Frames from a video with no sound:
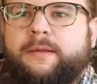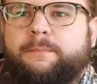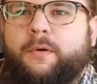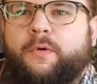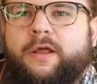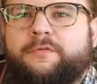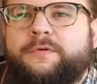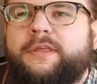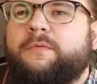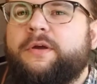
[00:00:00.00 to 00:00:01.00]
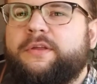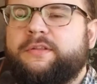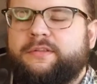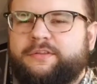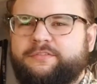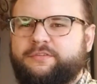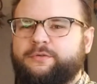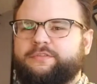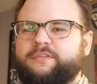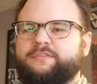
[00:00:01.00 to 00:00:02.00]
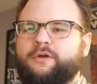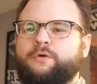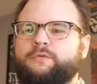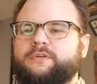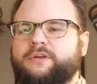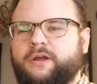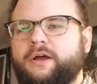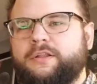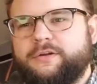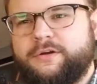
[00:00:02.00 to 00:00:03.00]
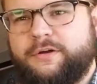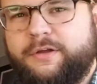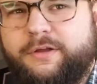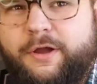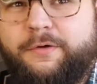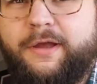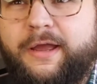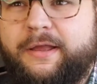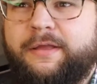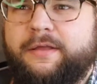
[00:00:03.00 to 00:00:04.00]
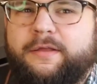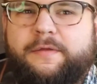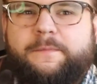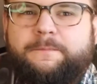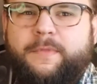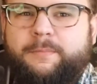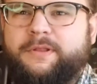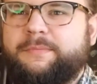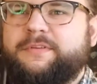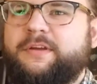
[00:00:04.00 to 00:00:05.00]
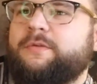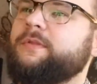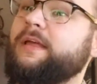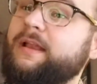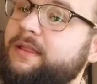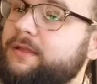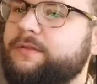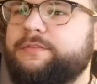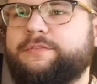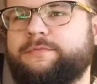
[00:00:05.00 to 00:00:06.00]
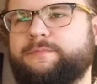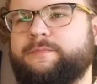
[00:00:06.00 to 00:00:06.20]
But what I really want you to listen to is the tone color, okay? But let me tell you what that is.